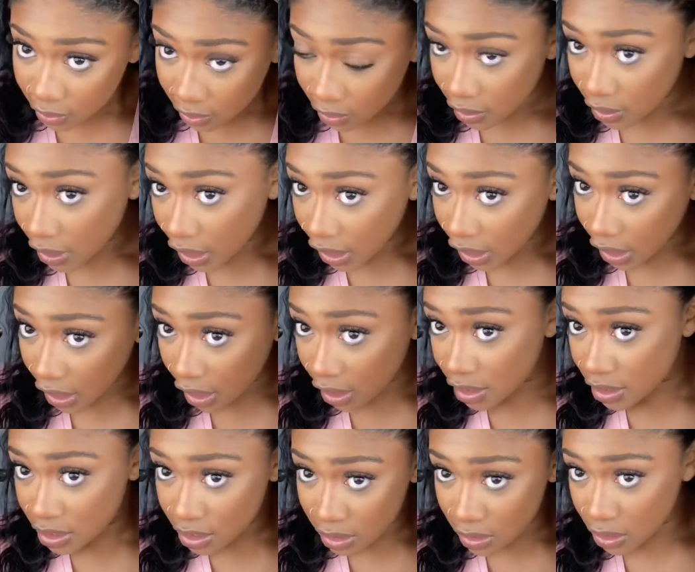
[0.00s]
Like y'all, this
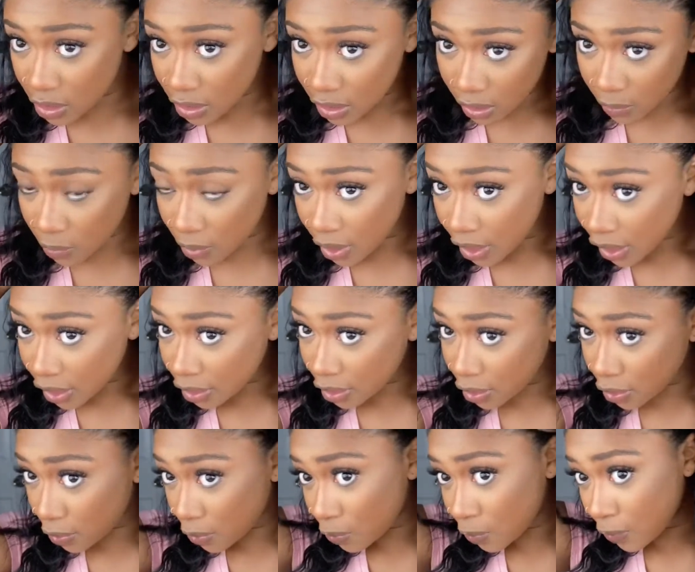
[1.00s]
is literally what I
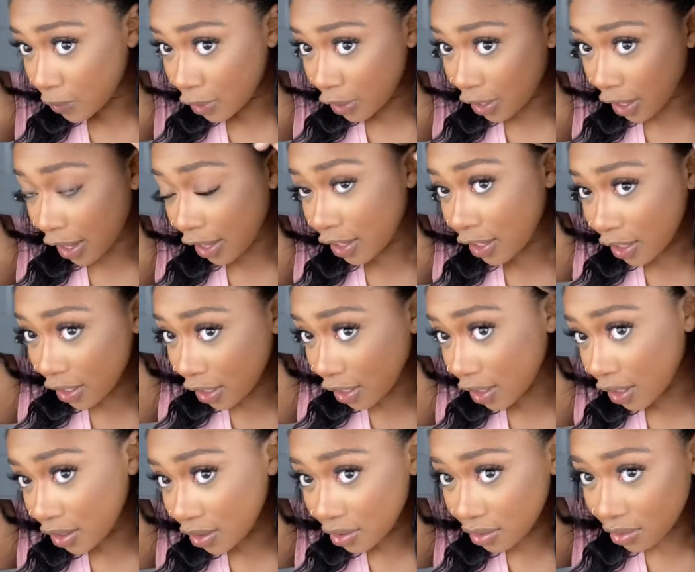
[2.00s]
do when I can't,
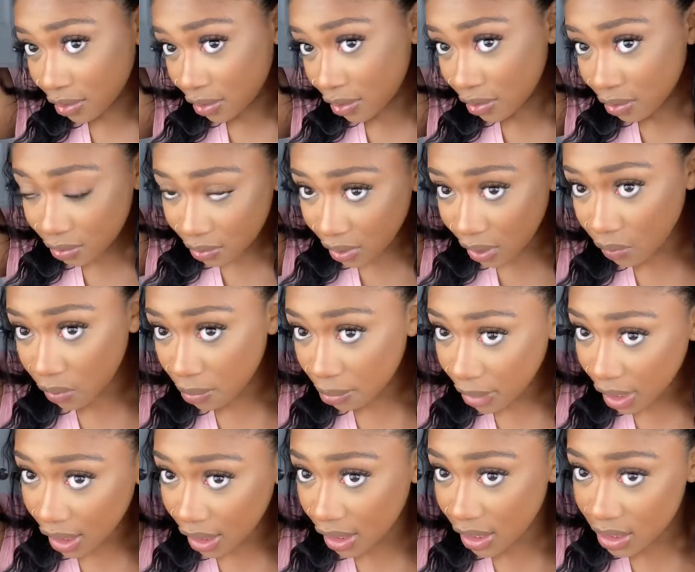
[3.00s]
like when my
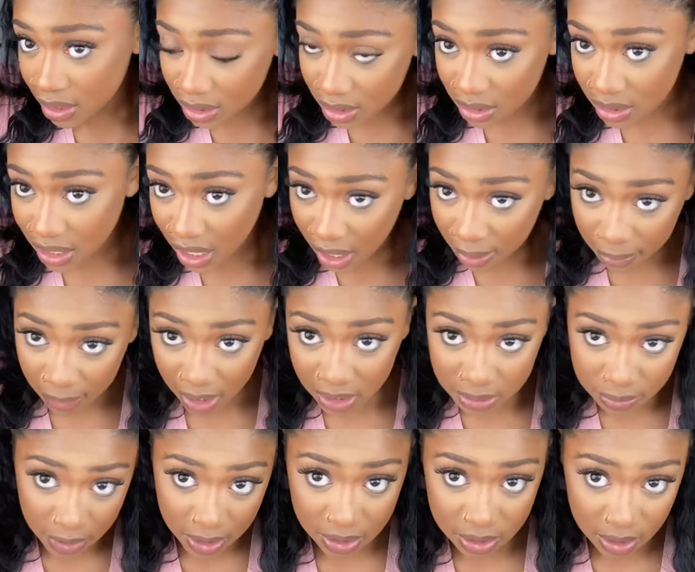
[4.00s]
lace does not match my
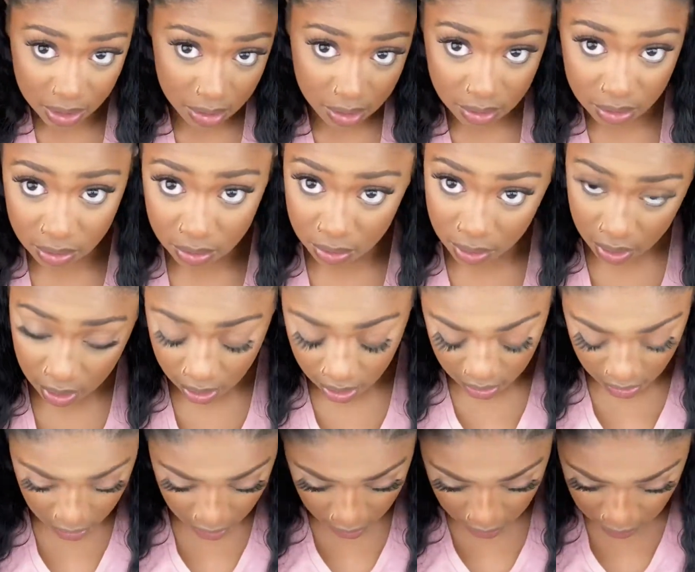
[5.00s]
skin at
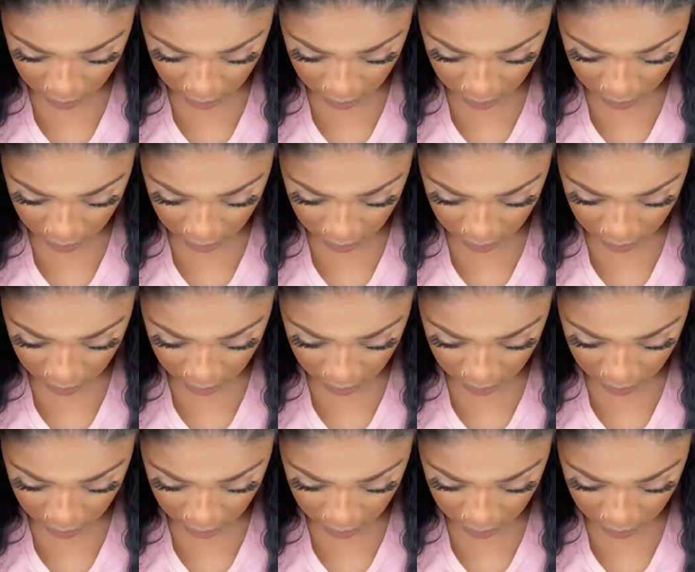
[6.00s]
all.